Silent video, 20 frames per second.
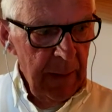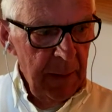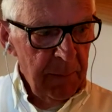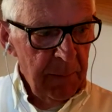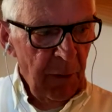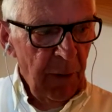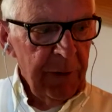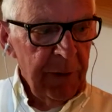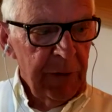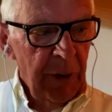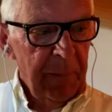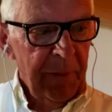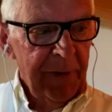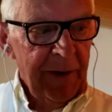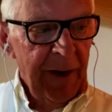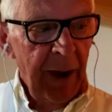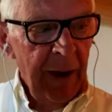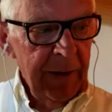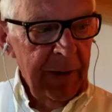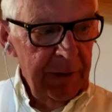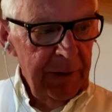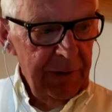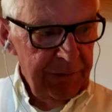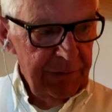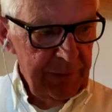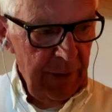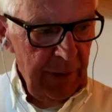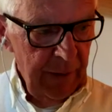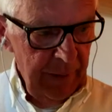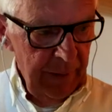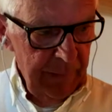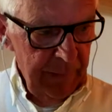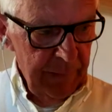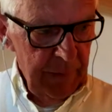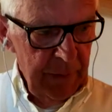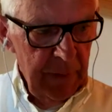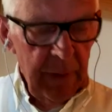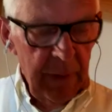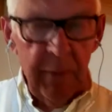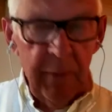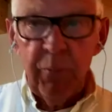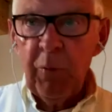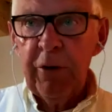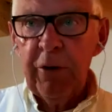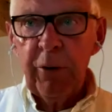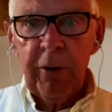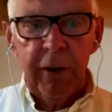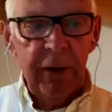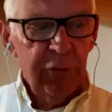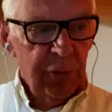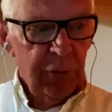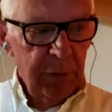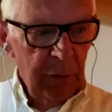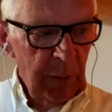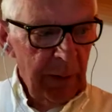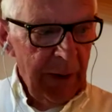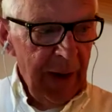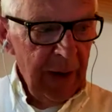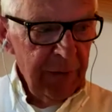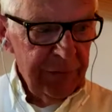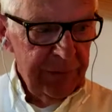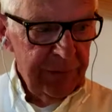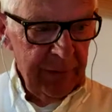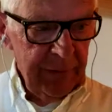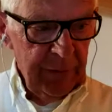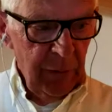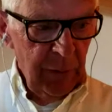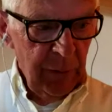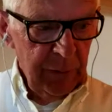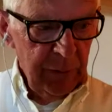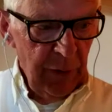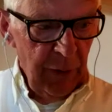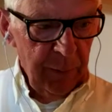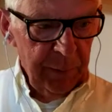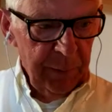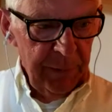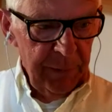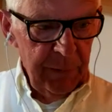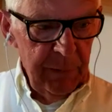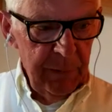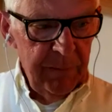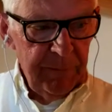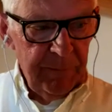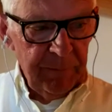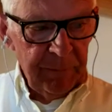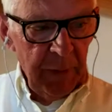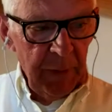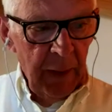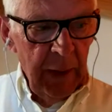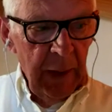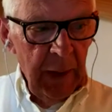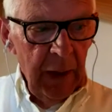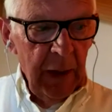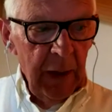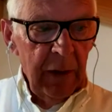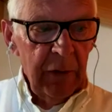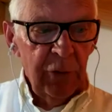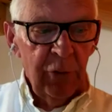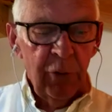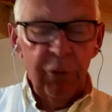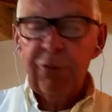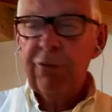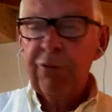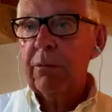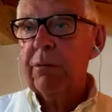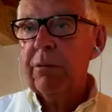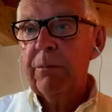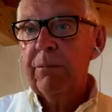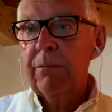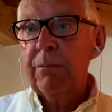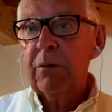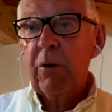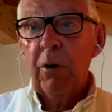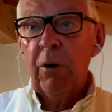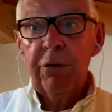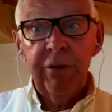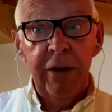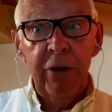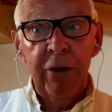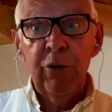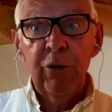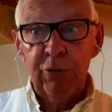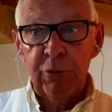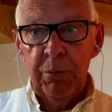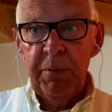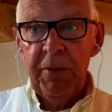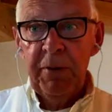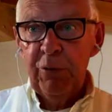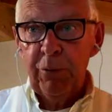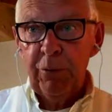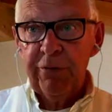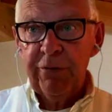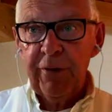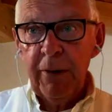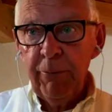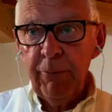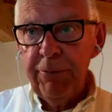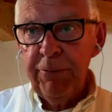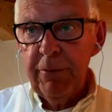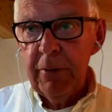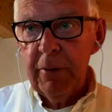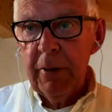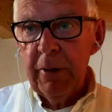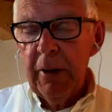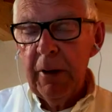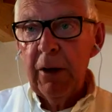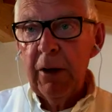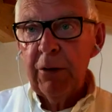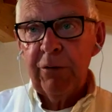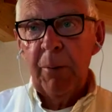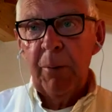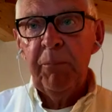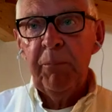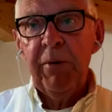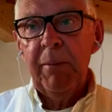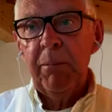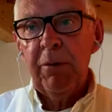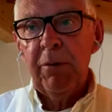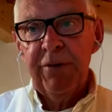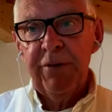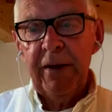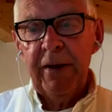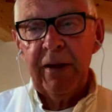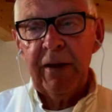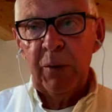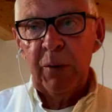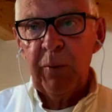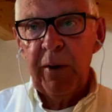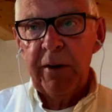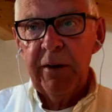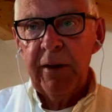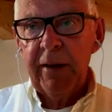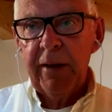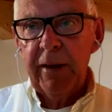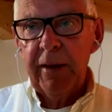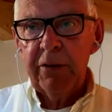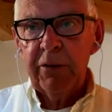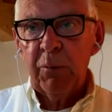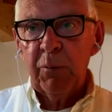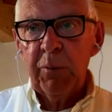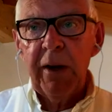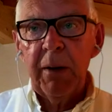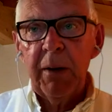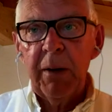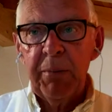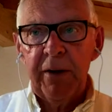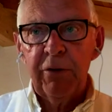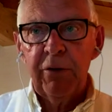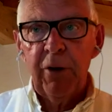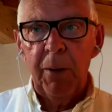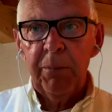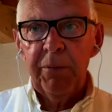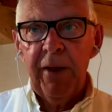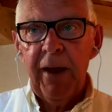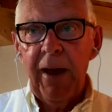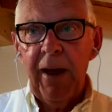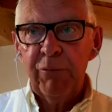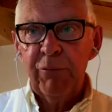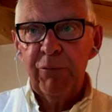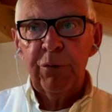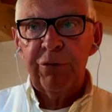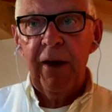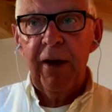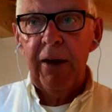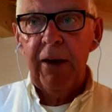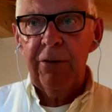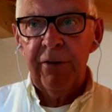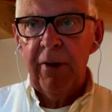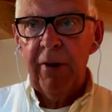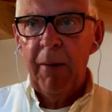Point number nine is when you get to your last CEO job, you should continue to be yourself. Some people think that when they get the real big job, they have to change.